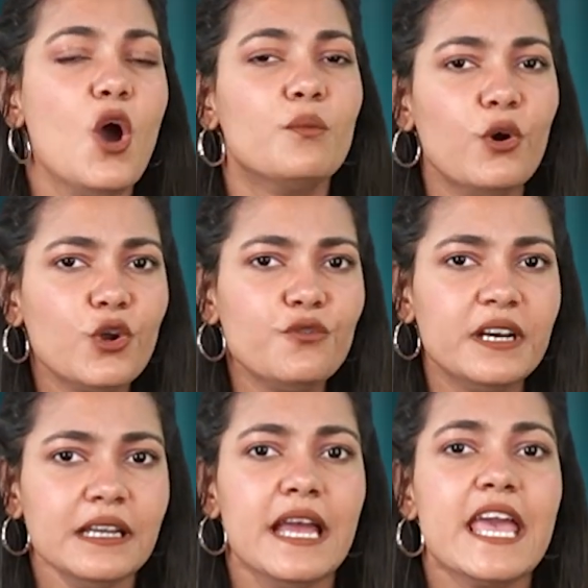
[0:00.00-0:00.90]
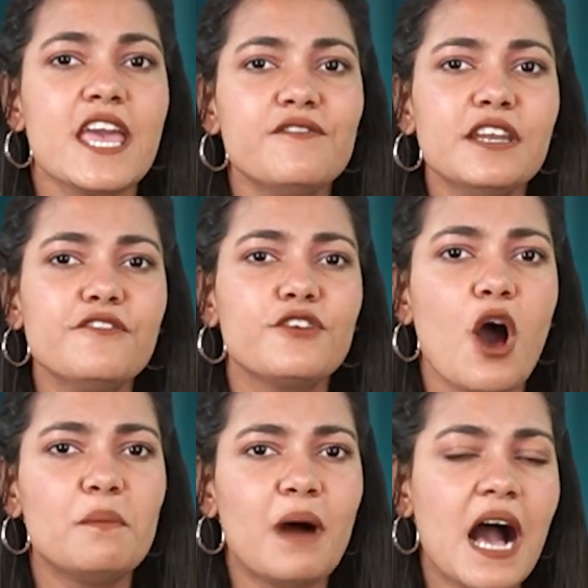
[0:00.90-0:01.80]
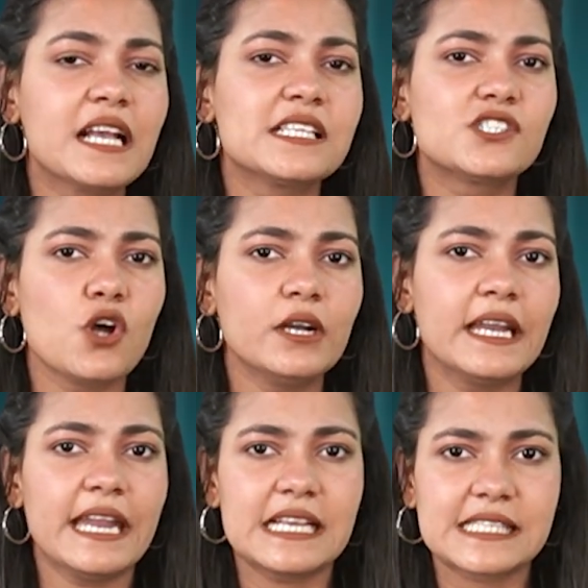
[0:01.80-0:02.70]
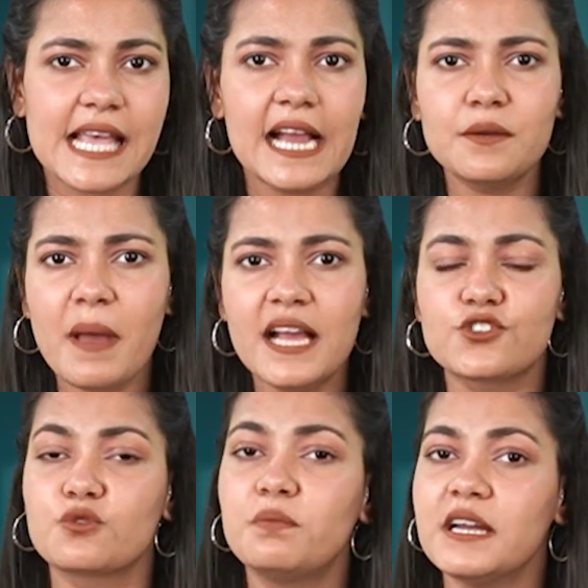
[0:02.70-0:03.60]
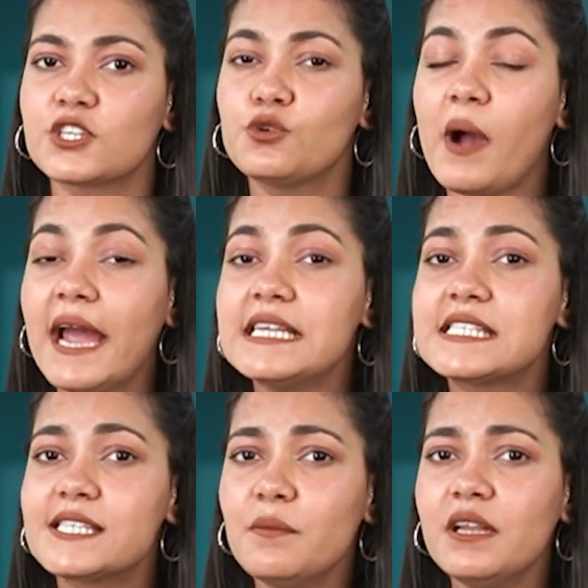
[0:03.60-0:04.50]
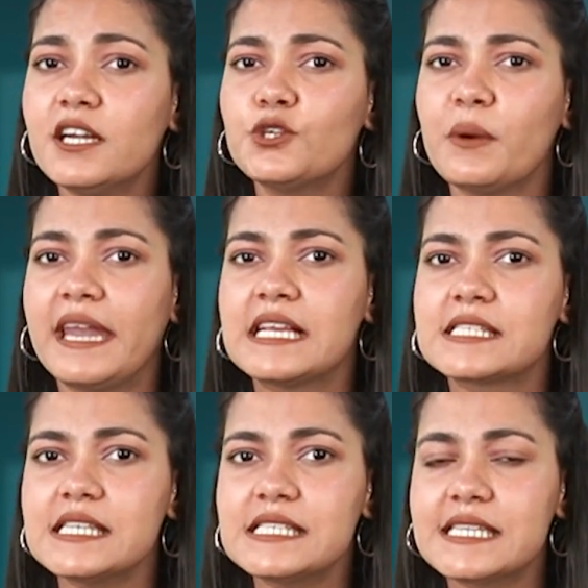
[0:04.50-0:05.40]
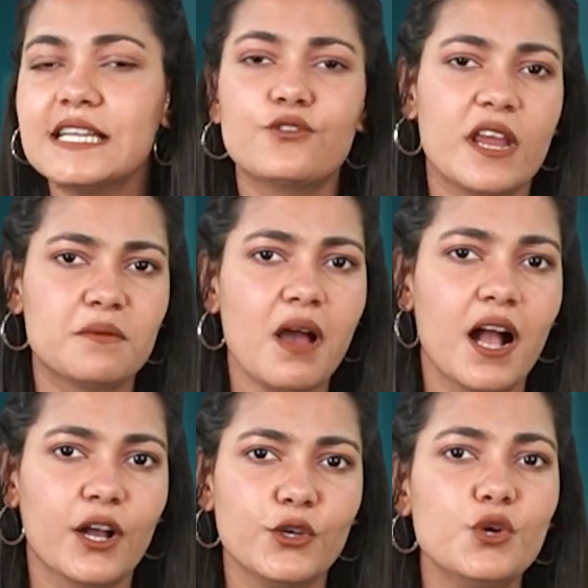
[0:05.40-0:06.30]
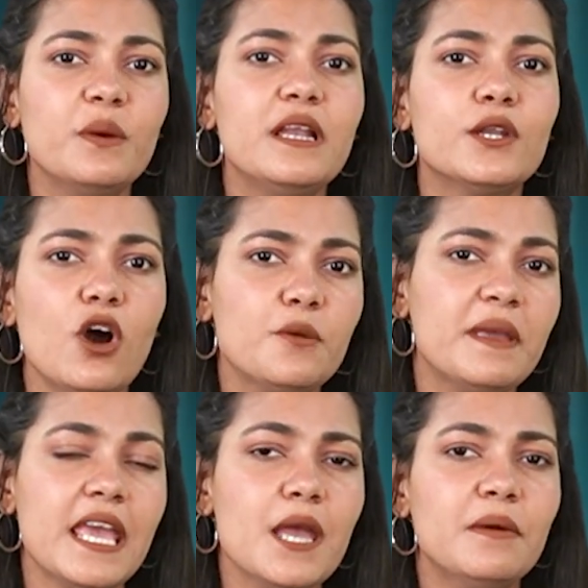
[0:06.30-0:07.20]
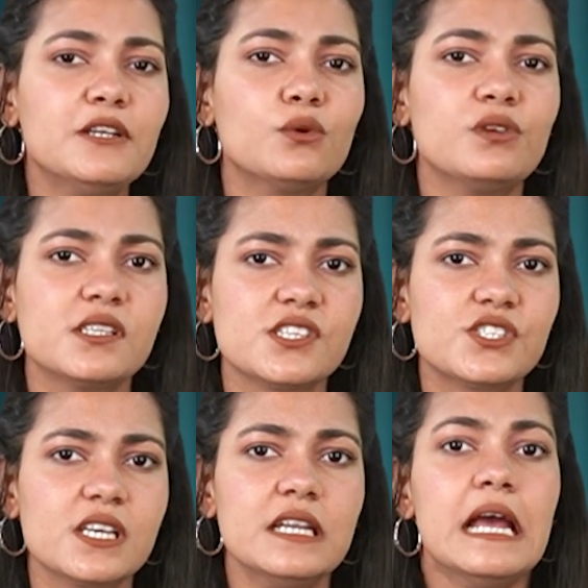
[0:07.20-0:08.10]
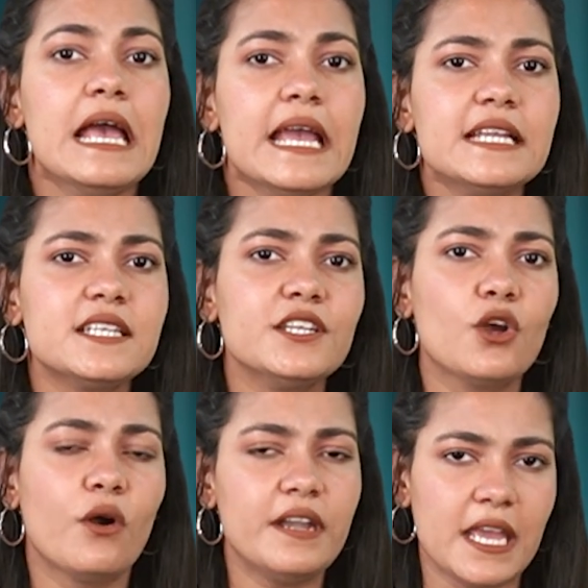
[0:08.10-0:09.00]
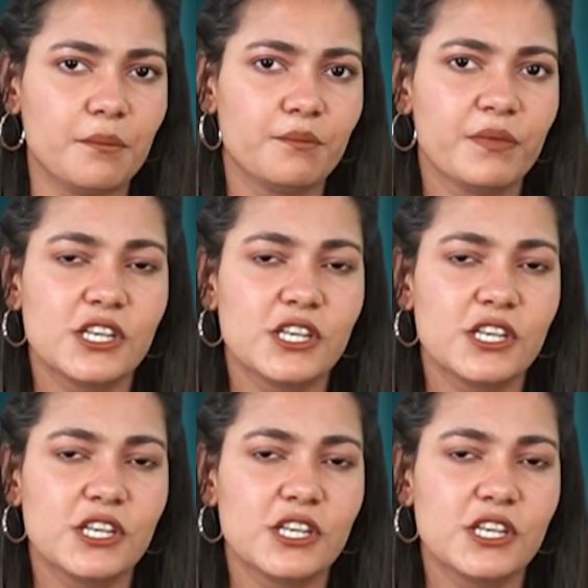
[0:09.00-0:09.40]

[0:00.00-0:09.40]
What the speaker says: Moreover, even if your mark is not an exact match but quite similar to an existing trademark, you will not be able to register it in your name.